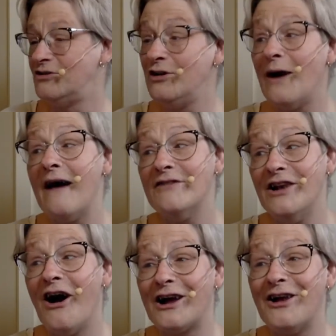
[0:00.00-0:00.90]
do you have a
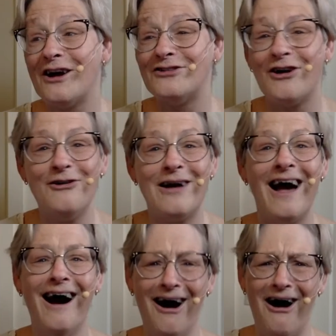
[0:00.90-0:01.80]
knock-knock joke?
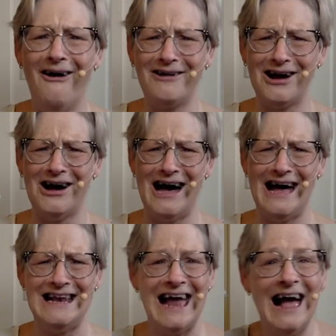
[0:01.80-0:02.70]
Oh,
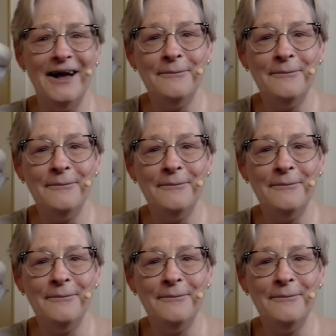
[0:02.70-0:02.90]
good.